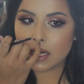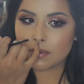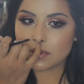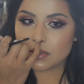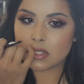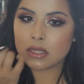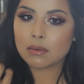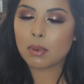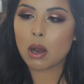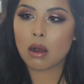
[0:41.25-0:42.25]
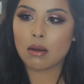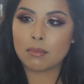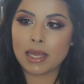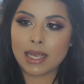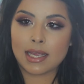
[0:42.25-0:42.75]
I was using the
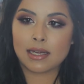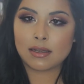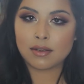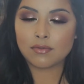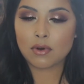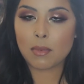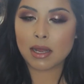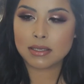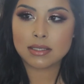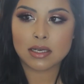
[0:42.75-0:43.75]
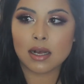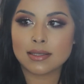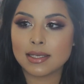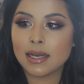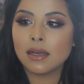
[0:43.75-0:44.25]
pomade from
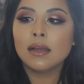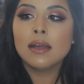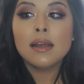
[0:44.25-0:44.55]
Anastasia.